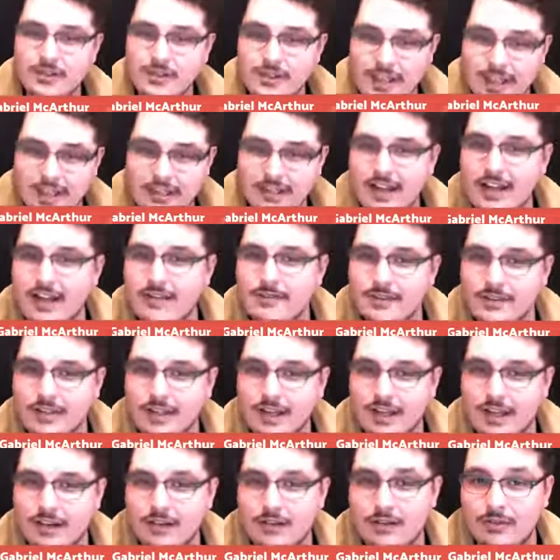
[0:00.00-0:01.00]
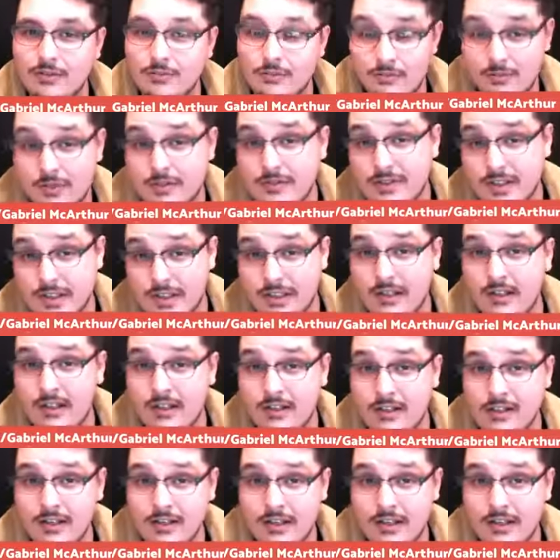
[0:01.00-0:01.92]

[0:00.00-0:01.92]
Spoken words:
that lifestyle. We've seen it.